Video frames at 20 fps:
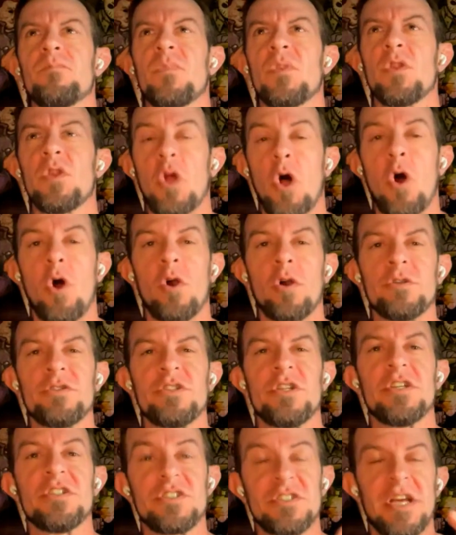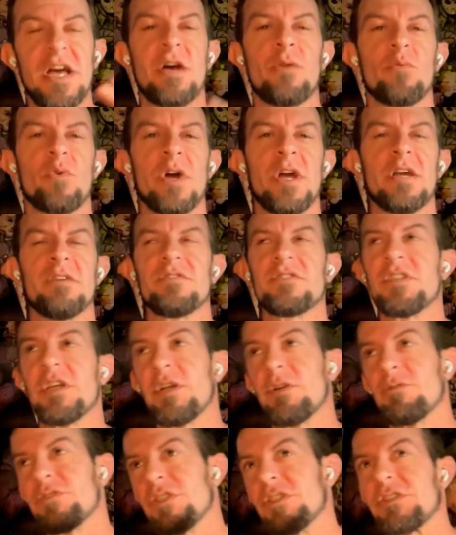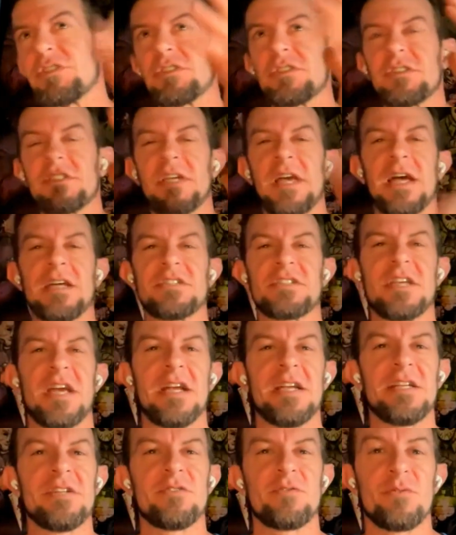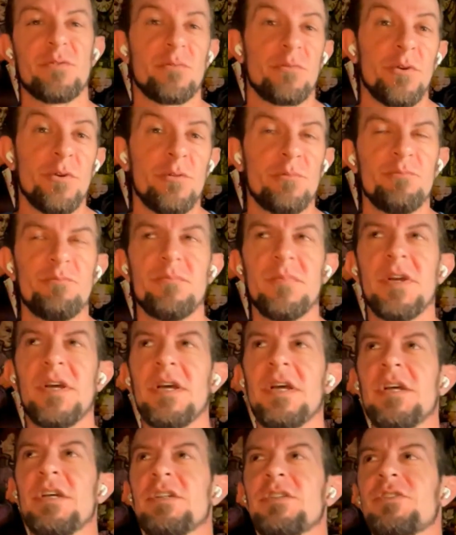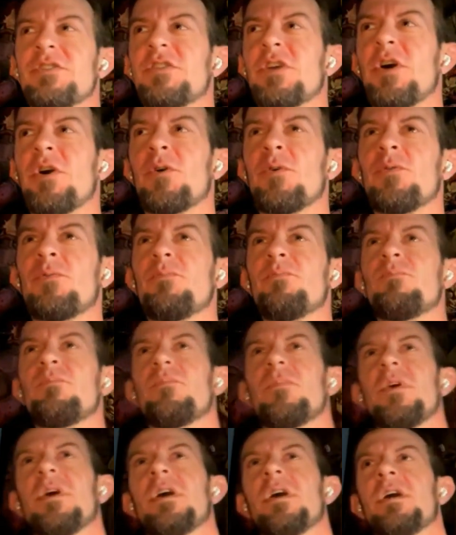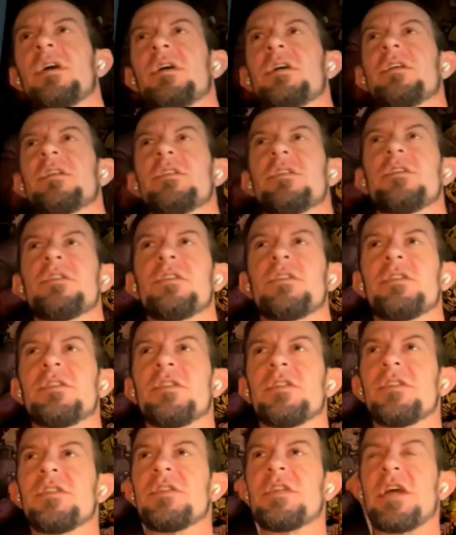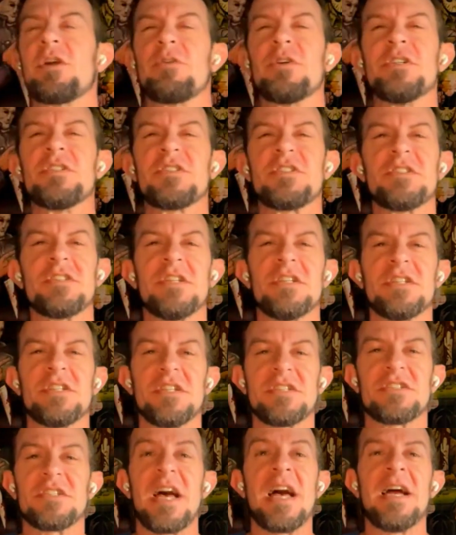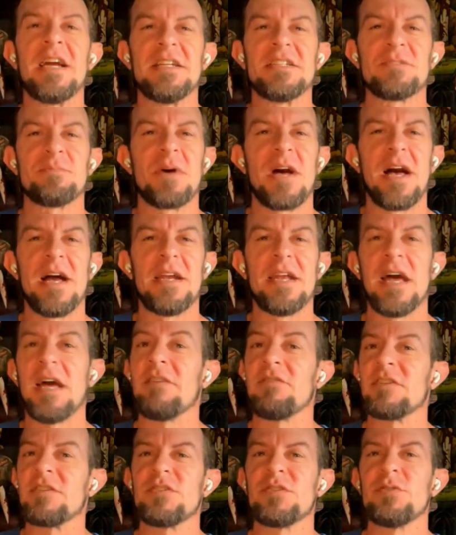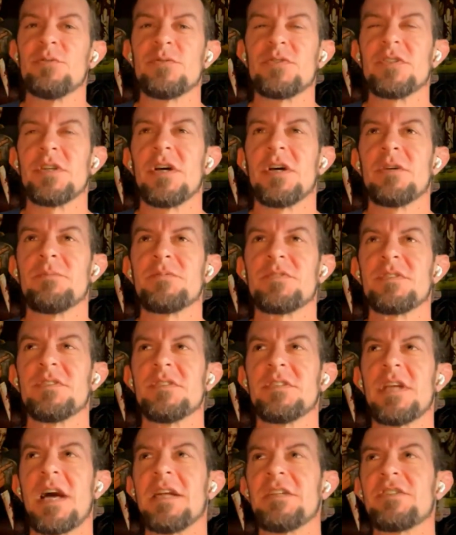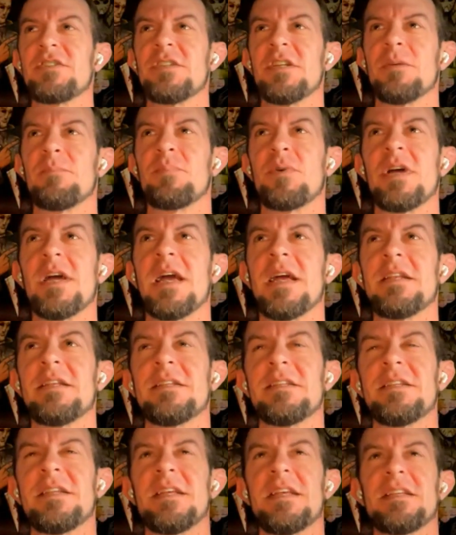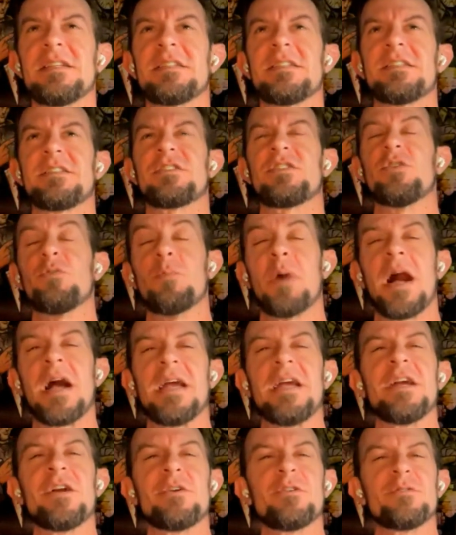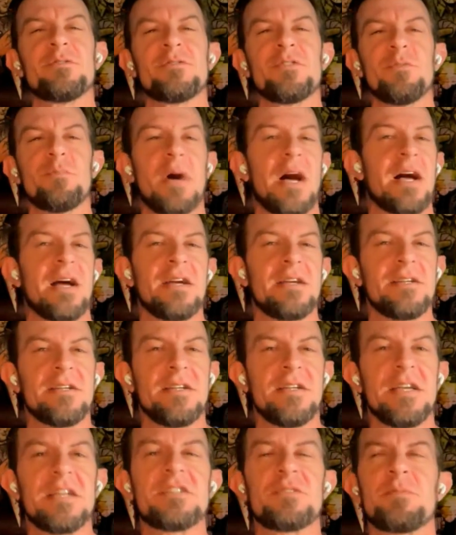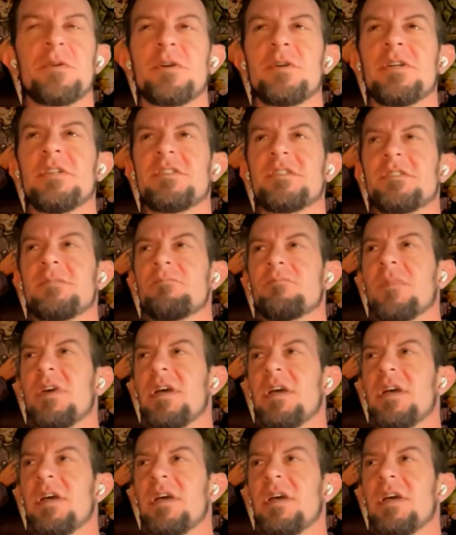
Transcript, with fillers: large sound waves that are just cascading through the room so there is the science behind having two subs. Not but and to my ear, to my experience,